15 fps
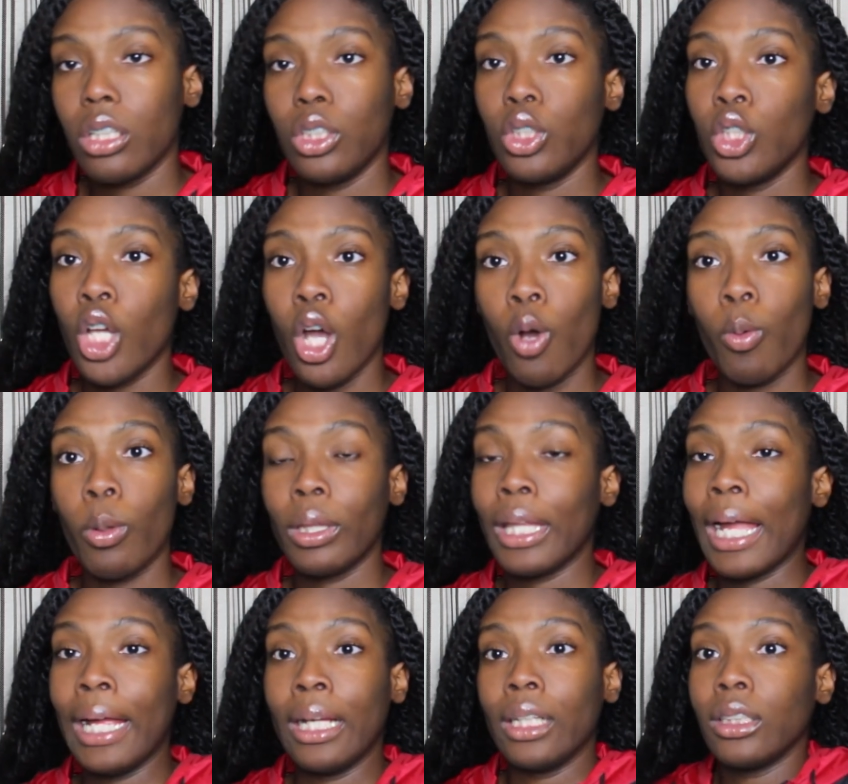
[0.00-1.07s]
you know,
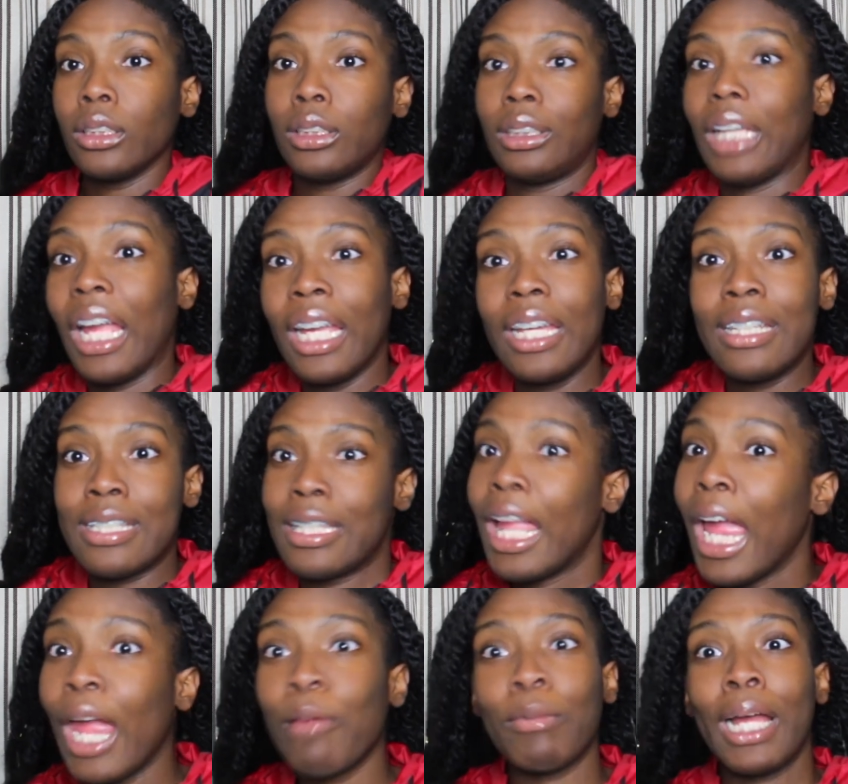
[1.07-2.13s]
like, say his
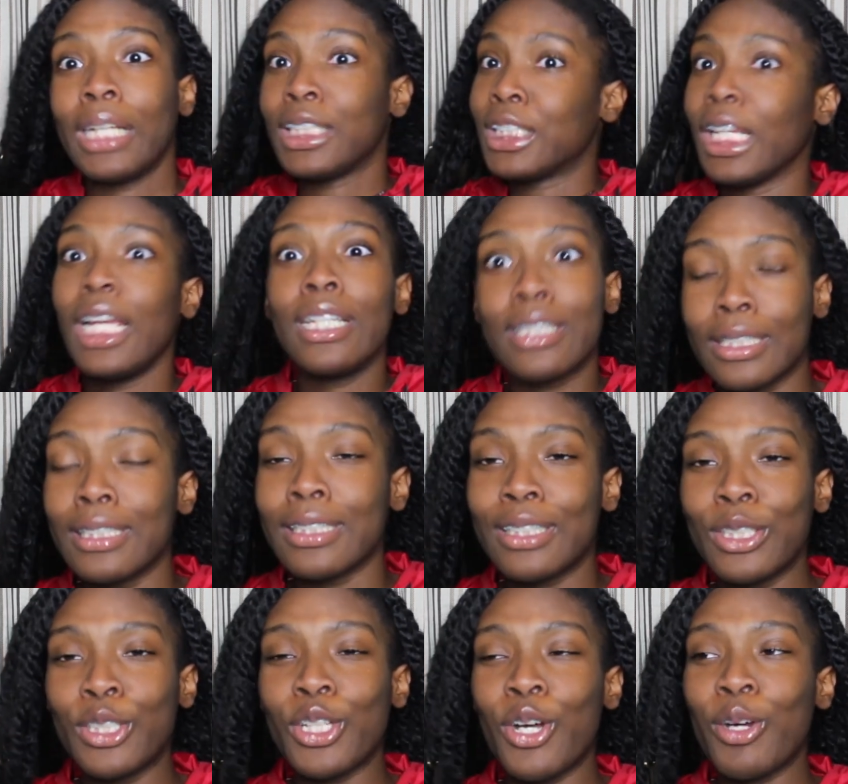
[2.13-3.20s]
name, like
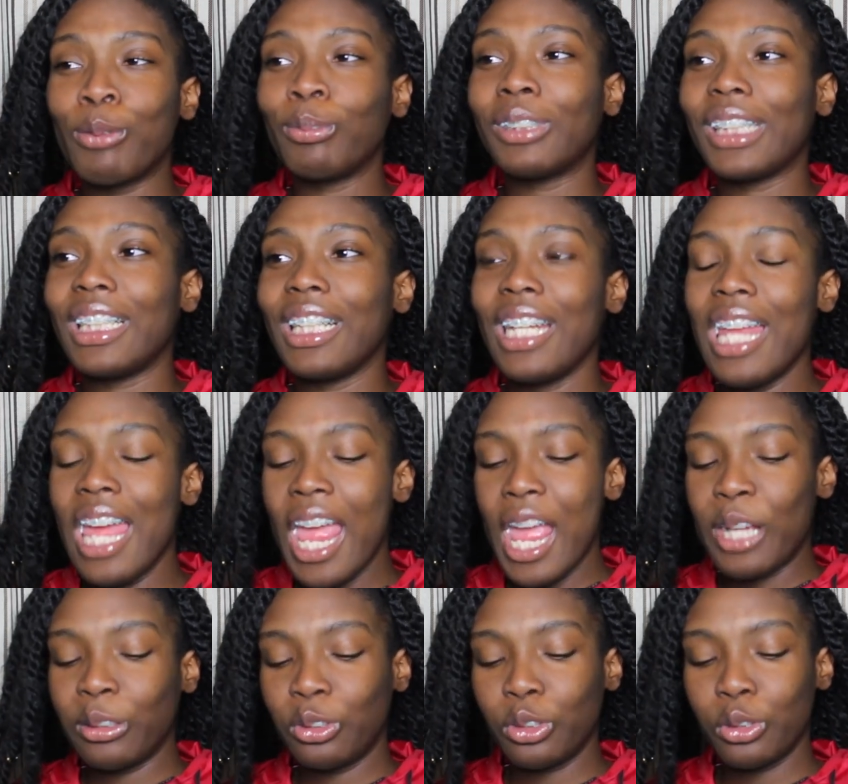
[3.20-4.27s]
Jesus, you know what I'm saying?
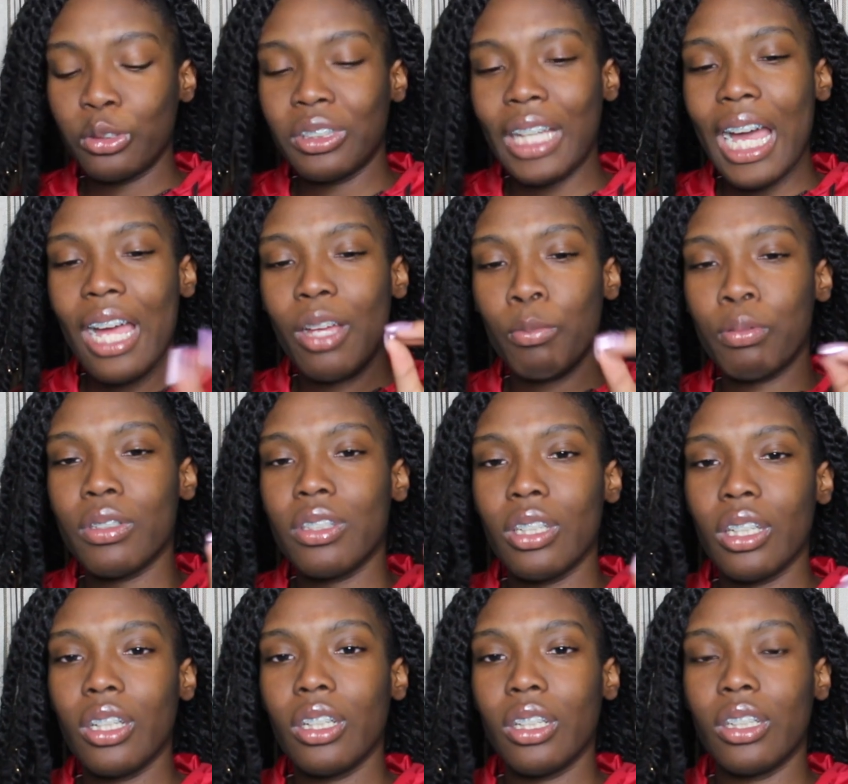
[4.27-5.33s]
And so that
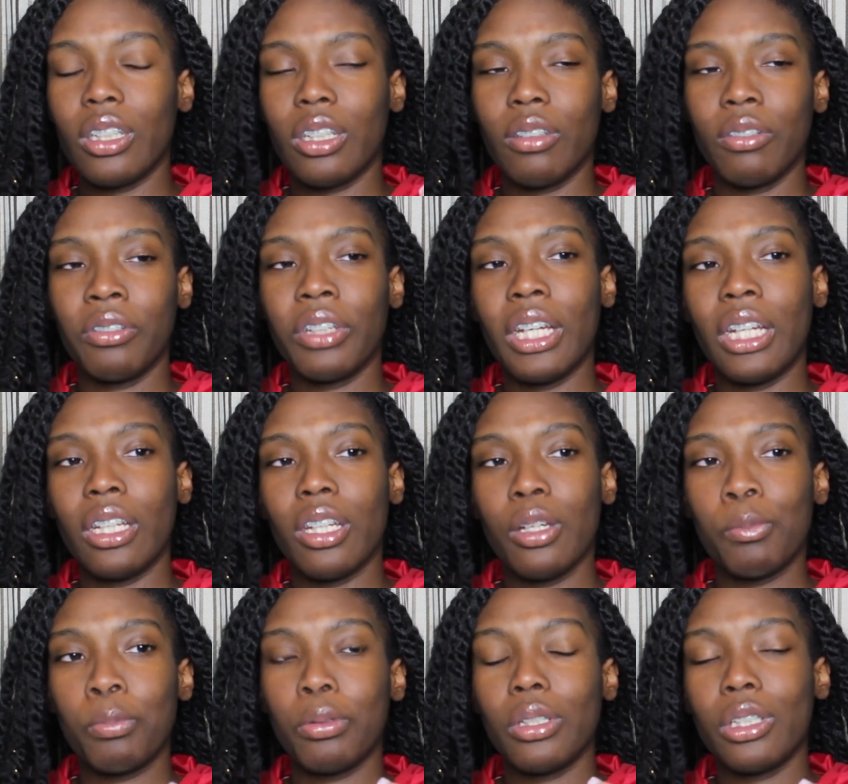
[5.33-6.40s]
particular event
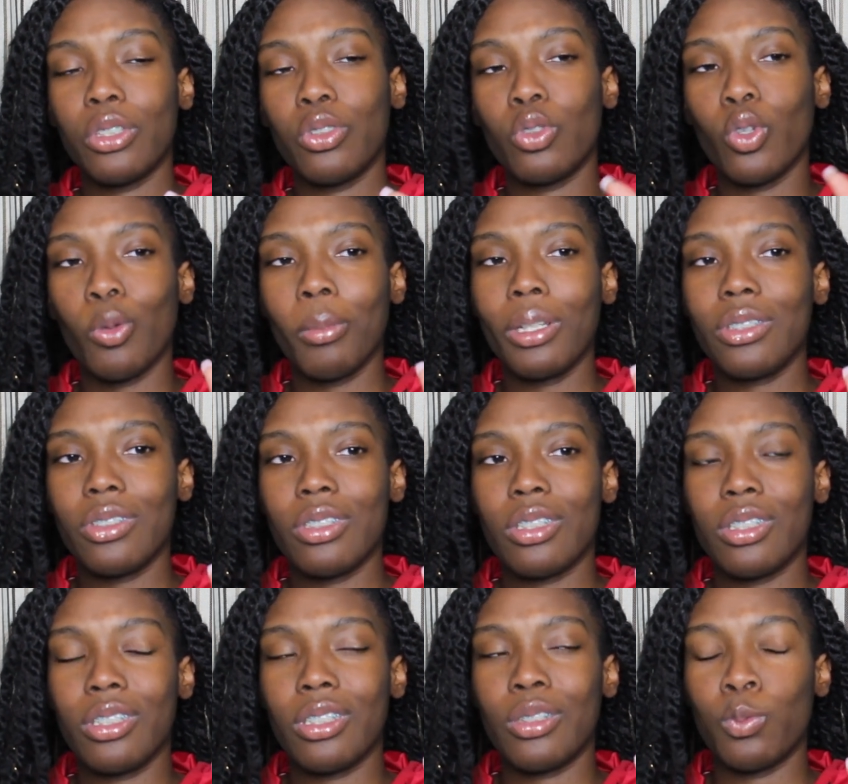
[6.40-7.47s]
put so much
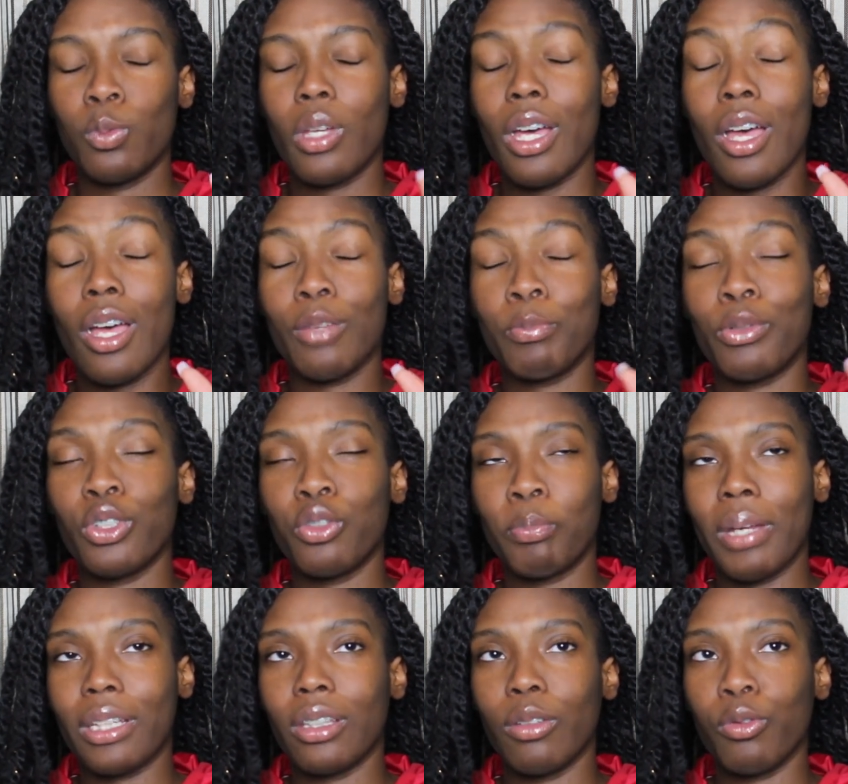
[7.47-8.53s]
into
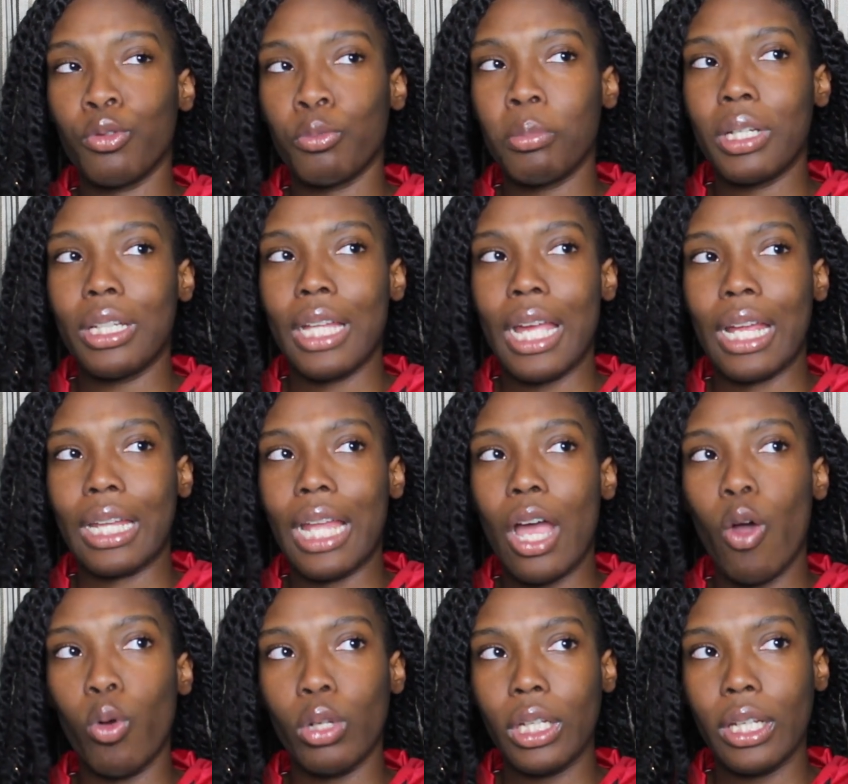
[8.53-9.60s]
perspective for me. Like,
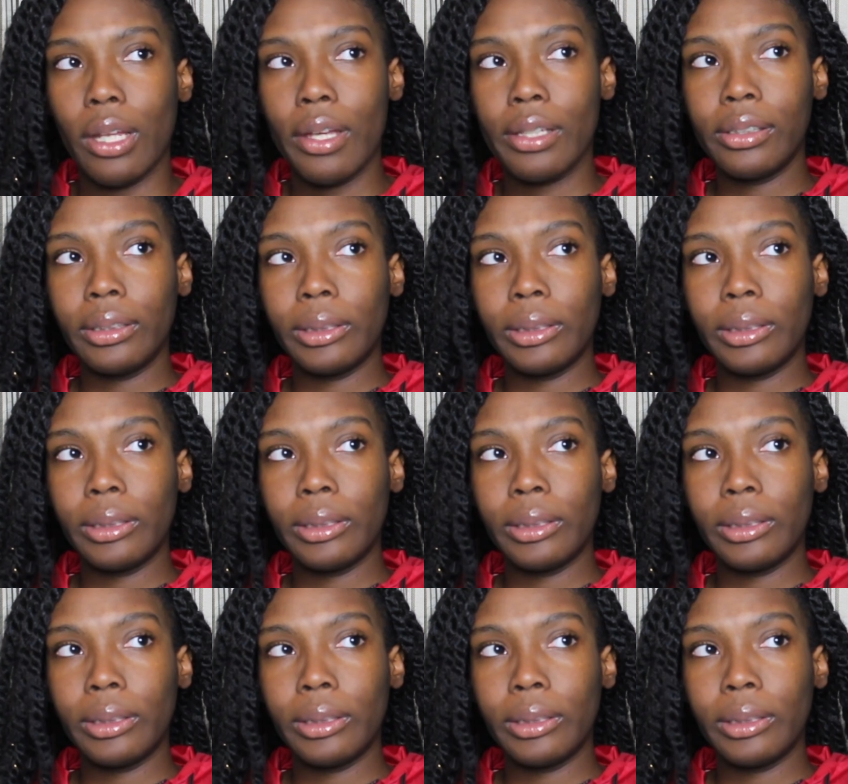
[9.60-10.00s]
not only,